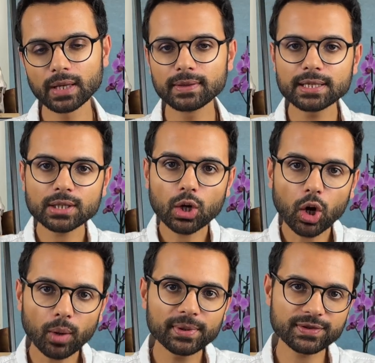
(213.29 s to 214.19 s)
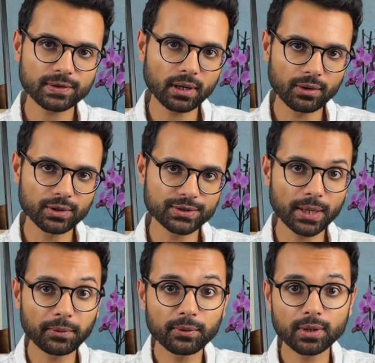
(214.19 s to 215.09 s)
These are common scenarios
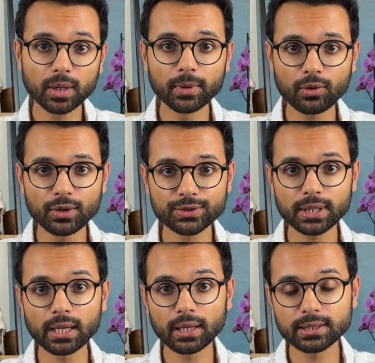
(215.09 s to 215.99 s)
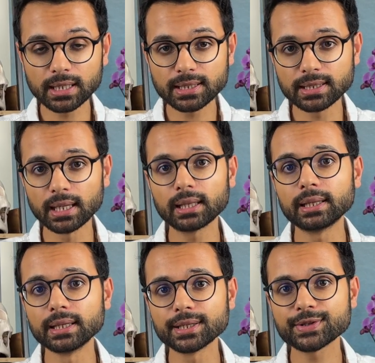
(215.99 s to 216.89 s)
that we would come across in our day-to-day
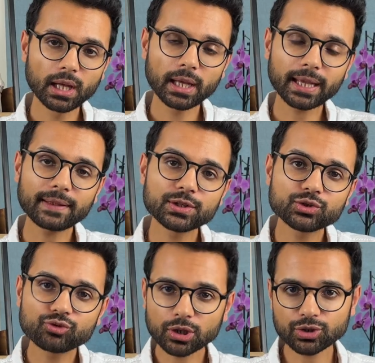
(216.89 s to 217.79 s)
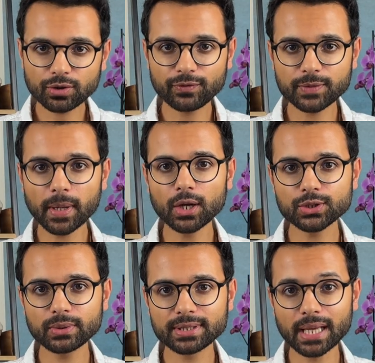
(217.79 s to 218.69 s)
clinics. Again, the structure of the Part
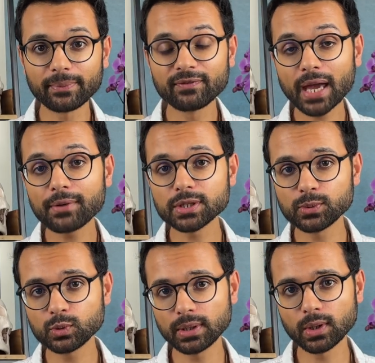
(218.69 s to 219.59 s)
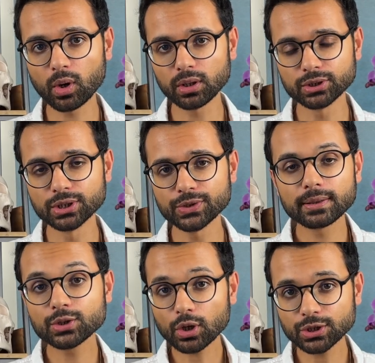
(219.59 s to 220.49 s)
2 exam varies between the colleges.
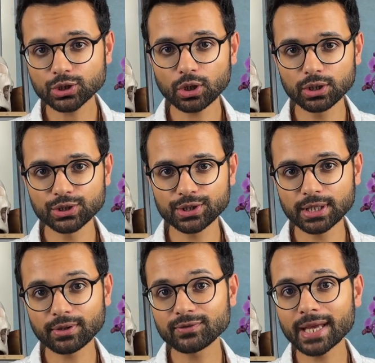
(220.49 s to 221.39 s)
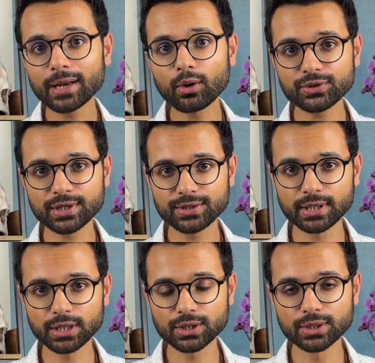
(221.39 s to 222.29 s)
The Scottish colleges tend to have 10 OSCE
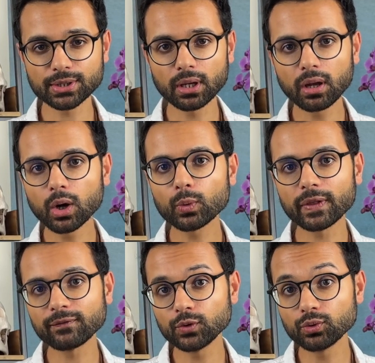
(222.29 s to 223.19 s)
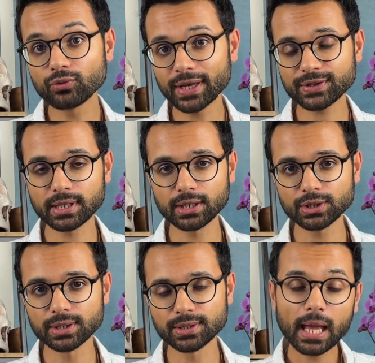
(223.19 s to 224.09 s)
stations, along with a few rest
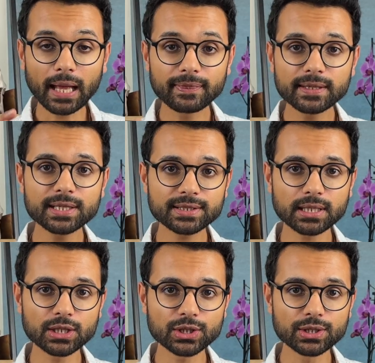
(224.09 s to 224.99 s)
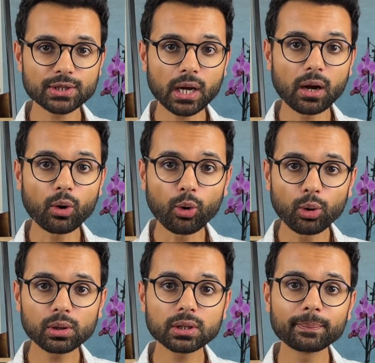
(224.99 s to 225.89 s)
stations. And these stations are
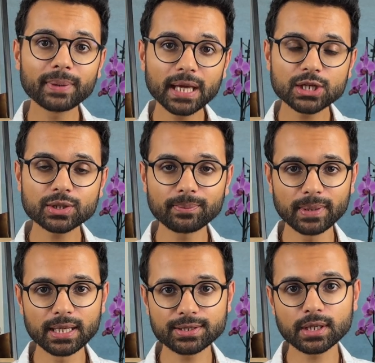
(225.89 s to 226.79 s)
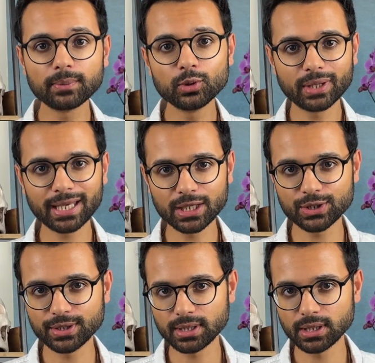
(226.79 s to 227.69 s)
all patient-based
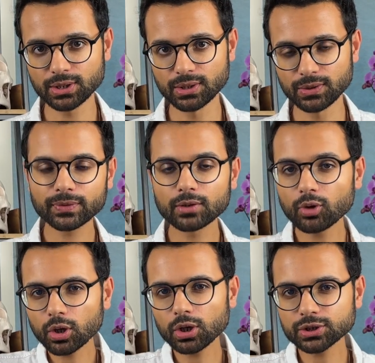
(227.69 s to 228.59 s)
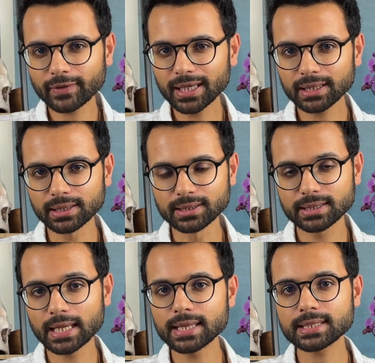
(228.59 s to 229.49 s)
communication stations. The Royal College of England
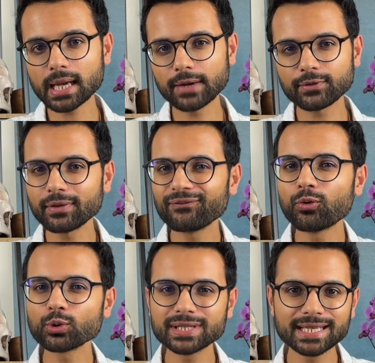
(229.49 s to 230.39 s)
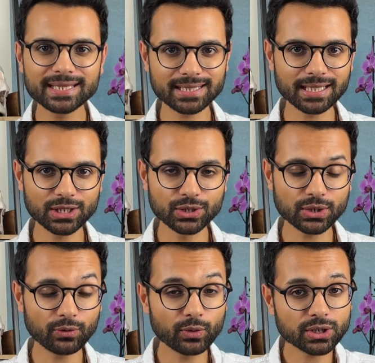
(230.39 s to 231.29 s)
tends to have around 14 stations,
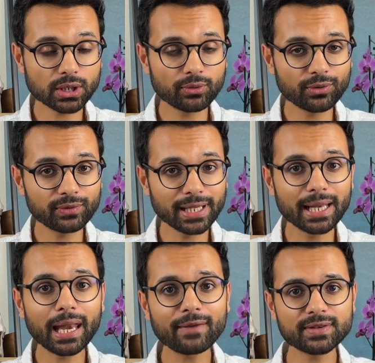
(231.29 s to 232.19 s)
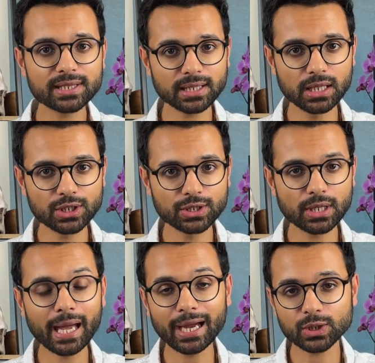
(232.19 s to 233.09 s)
of which roughly 11 stations
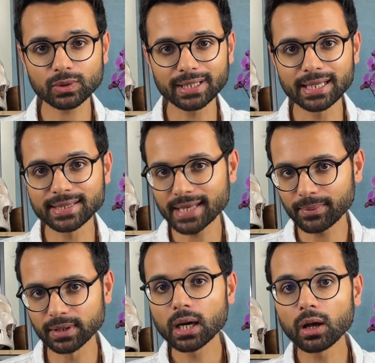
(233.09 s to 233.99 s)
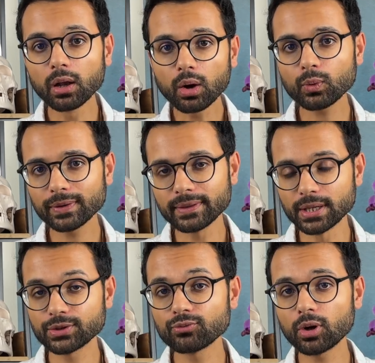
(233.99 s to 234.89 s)
are actually examined. Along with
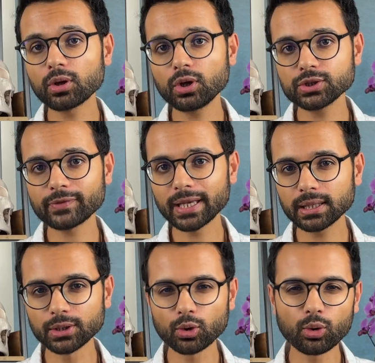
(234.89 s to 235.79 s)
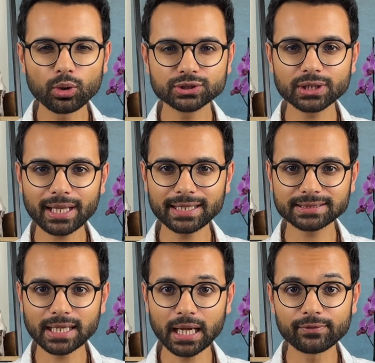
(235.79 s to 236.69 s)
this, the Royal College of England also likes
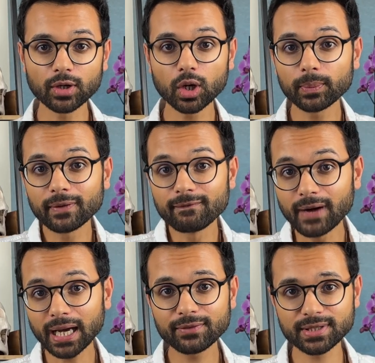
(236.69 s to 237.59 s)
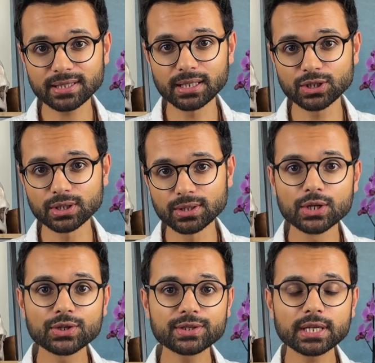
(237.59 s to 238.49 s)
to have a couple of viva stations,
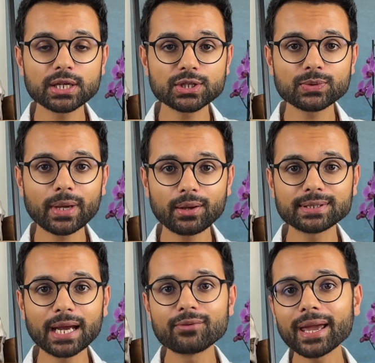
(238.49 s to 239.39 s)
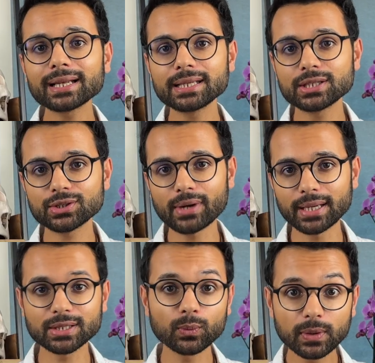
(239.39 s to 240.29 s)
so stations where you're directly
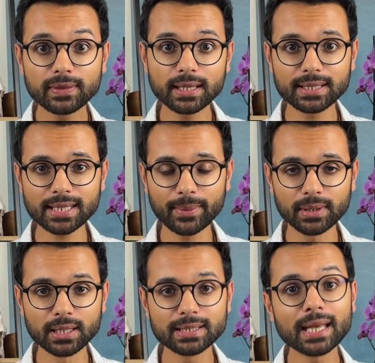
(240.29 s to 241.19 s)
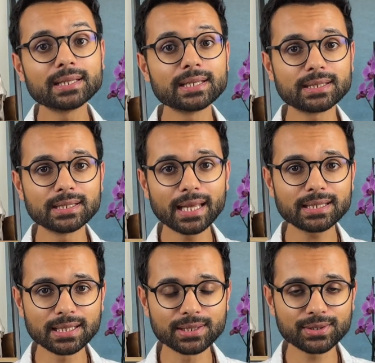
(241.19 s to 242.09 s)
interacting with the examined, dentist to
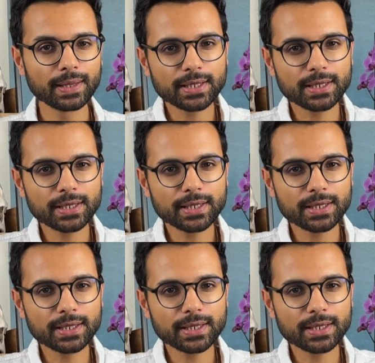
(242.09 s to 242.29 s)
dentist.